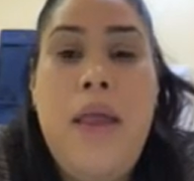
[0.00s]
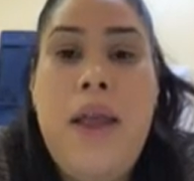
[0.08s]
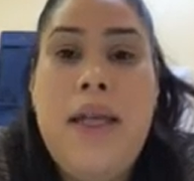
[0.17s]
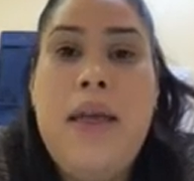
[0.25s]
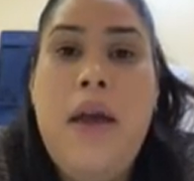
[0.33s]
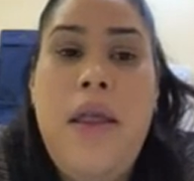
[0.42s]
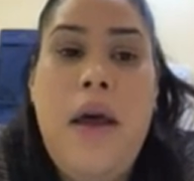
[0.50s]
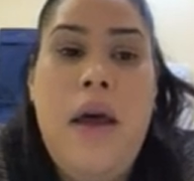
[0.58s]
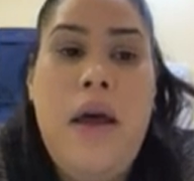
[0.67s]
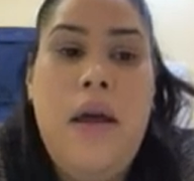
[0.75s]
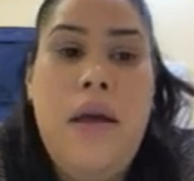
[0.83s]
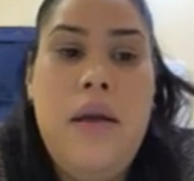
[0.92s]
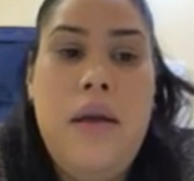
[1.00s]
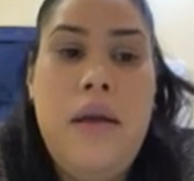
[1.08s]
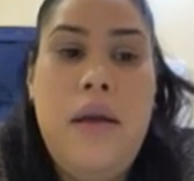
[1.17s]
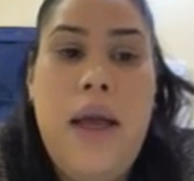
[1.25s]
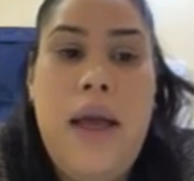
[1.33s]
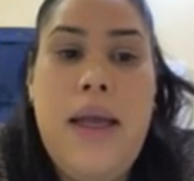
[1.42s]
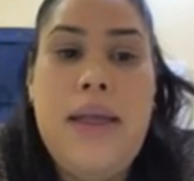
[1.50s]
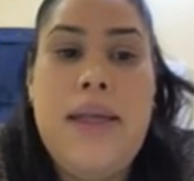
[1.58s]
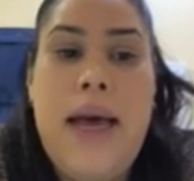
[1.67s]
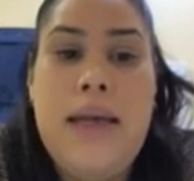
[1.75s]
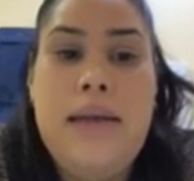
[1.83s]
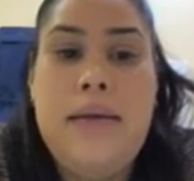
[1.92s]
These are the
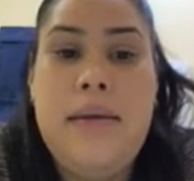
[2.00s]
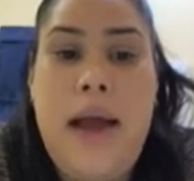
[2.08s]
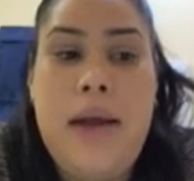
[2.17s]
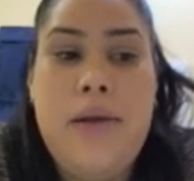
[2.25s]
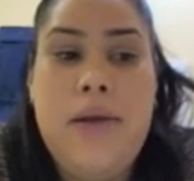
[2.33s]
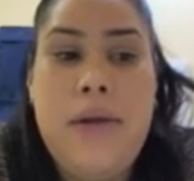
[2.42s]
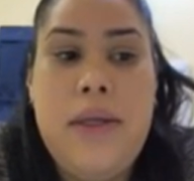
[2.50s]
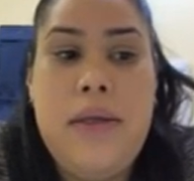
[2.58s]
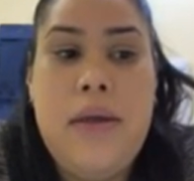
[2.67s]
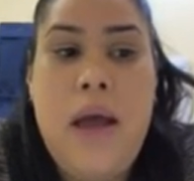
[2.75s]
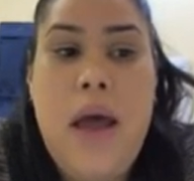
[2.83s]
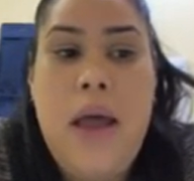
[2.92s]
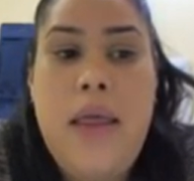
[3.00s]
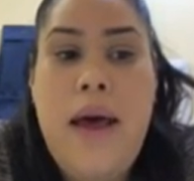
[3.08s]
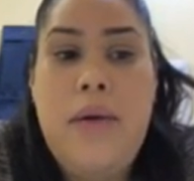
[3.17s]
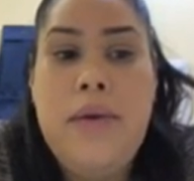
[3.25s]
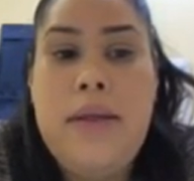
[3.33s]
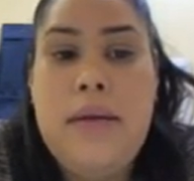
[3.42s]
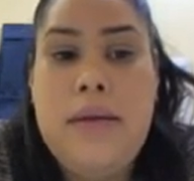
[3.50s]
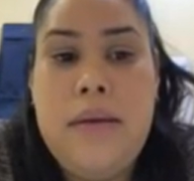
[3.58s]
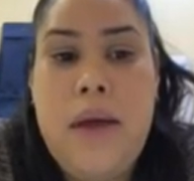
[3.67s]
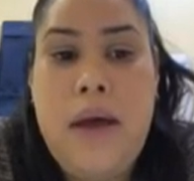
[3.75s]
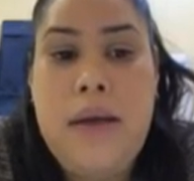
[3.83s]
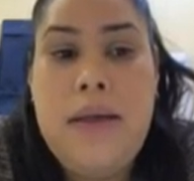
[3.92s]
Intasc standards that was
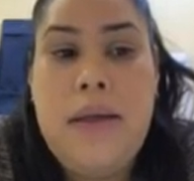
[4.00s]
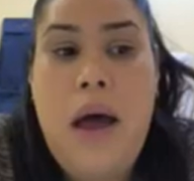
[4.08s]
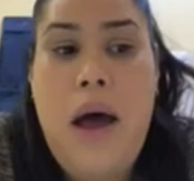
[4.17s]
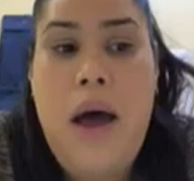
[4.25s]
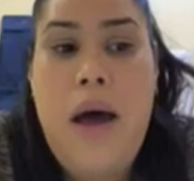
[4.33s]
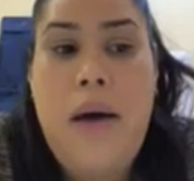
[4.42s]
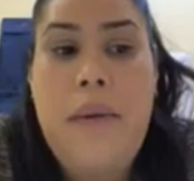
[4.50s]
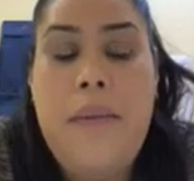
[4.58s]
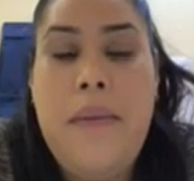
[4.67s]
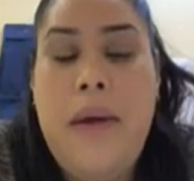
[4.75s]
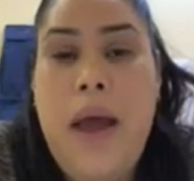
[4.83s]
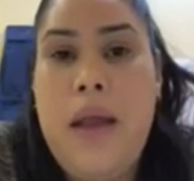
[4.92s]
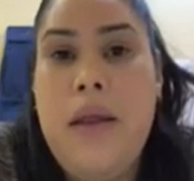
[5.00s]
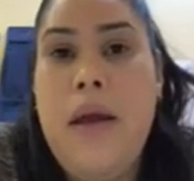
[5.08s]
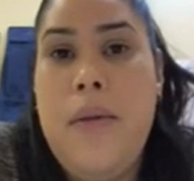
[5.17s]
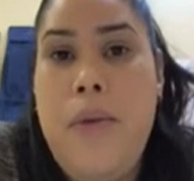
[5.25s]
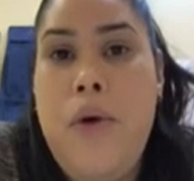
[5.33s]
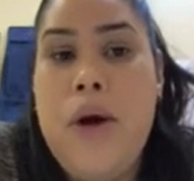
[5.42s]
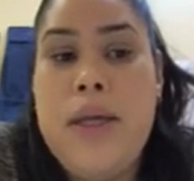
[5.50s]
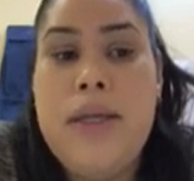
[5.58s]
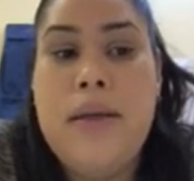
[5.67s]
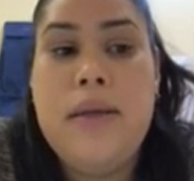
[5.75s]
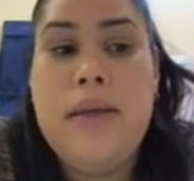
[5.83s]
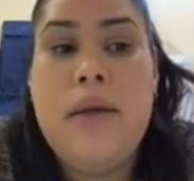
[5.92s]
discussed, and the
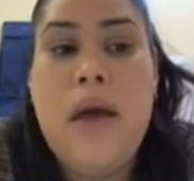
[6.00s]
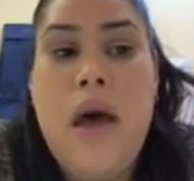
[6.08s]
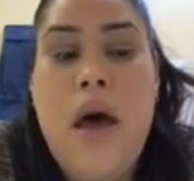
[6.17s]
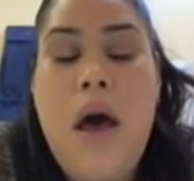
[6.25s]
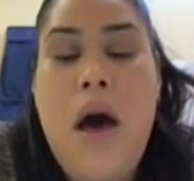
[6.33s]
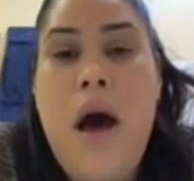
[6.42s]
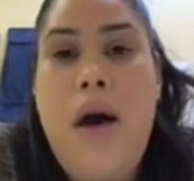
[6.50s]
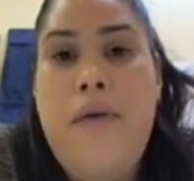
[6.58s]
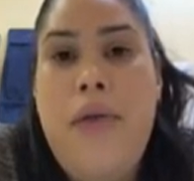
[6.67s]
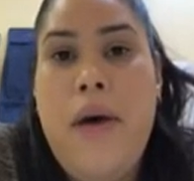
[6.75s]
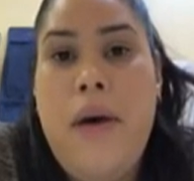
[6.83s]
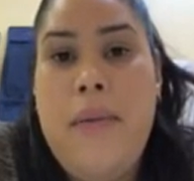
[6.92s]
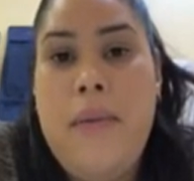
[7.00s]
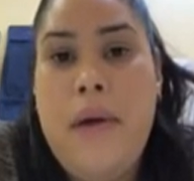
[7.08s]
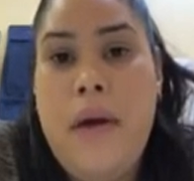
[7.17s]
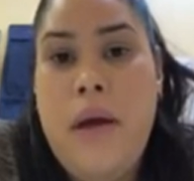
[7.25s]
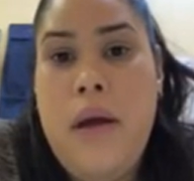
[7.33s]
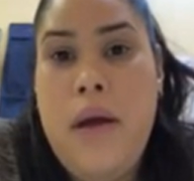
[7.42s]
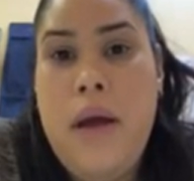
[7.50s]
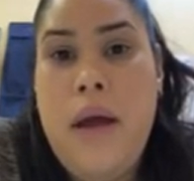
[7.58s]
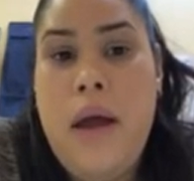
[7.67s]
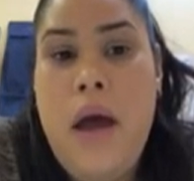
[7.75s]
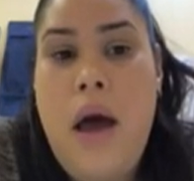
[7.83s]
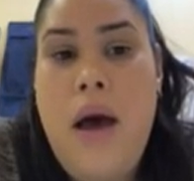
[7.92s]
importance of them,
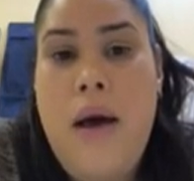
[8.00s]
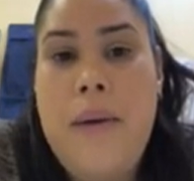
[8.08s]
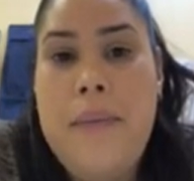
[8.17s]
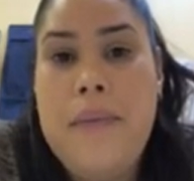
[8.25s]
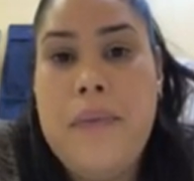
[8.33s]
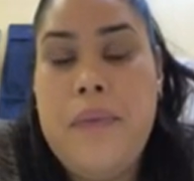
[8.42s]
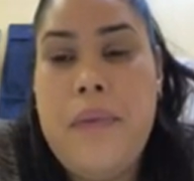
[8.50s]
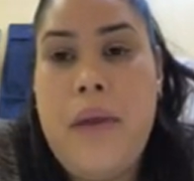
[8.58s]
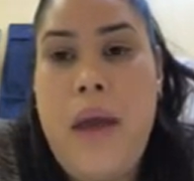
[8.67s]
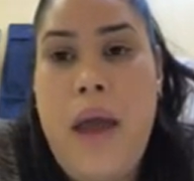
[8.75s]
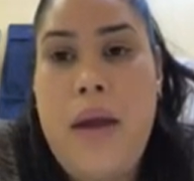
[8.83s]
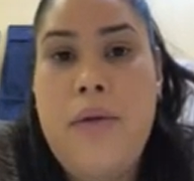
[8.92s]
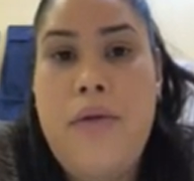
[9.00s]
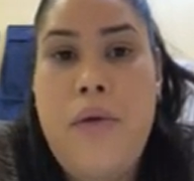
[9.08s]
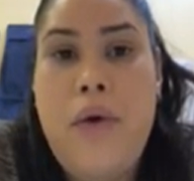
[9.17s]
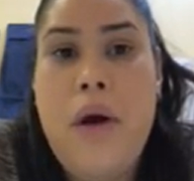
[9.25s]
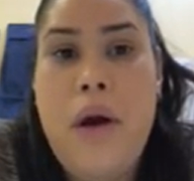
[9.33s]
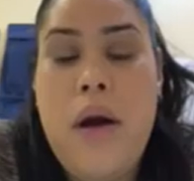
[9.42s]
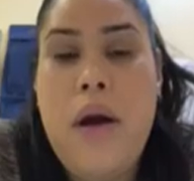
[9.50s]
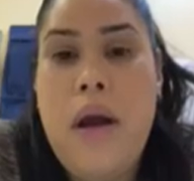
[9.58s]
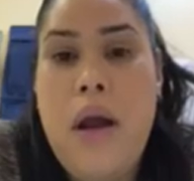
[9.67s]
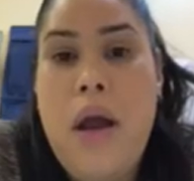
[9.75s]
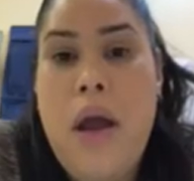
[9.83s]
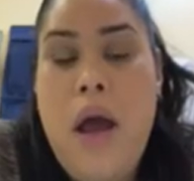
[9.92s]
and for
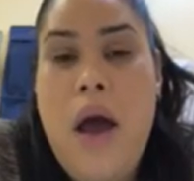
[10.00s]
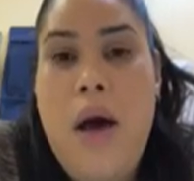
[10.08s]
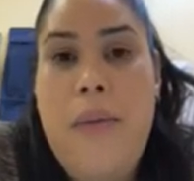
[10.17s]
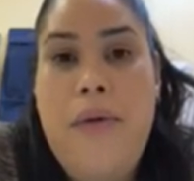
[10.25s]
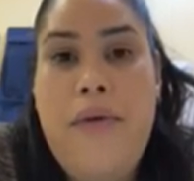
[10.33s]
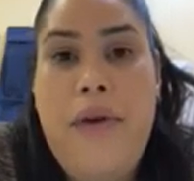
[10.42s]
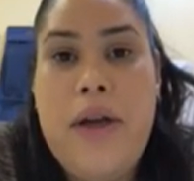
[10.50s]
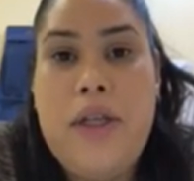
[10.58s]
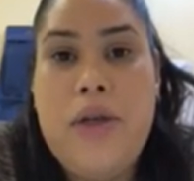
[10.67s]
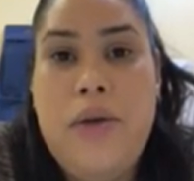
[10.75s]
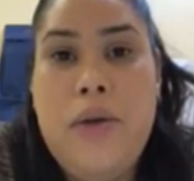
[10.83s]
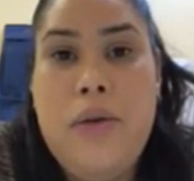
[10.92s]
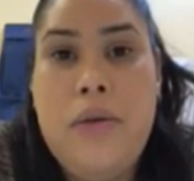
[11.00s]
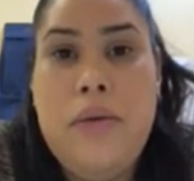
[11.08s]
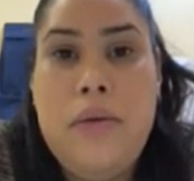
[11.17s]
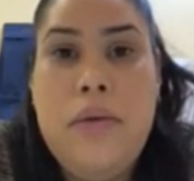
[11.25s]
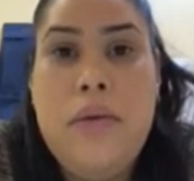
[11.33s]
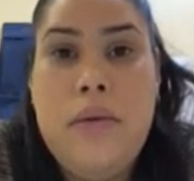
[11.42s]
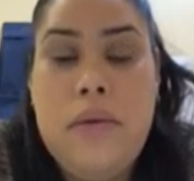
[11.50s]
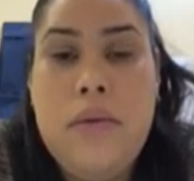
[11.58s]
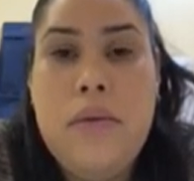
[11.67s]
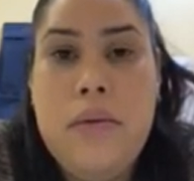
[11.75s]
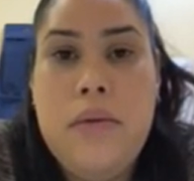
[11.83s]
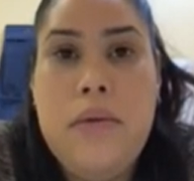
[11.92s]
a professional
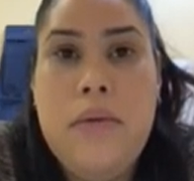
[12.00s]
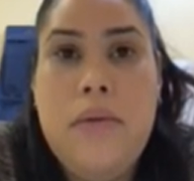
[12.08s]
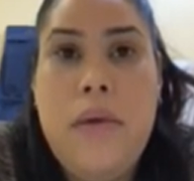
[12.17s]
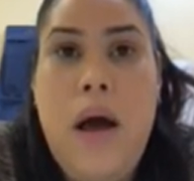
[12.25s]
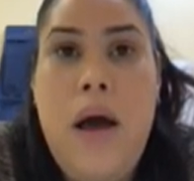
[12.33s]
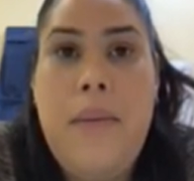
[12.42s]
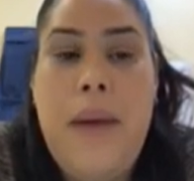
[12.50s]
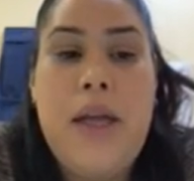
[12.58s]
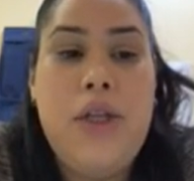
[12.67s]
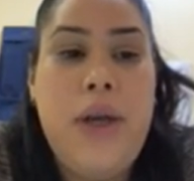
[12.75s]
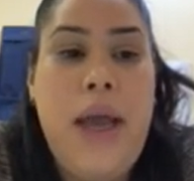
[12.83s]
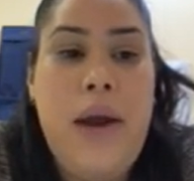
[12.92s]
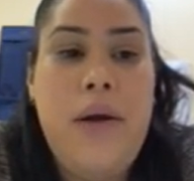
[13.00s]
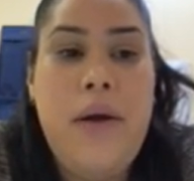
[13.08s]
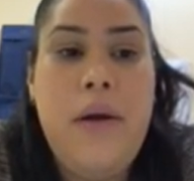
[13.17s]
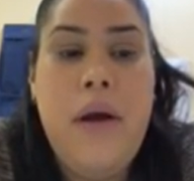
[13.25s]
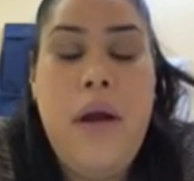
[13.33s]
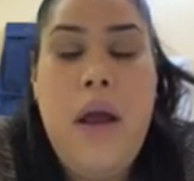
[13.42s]
educator.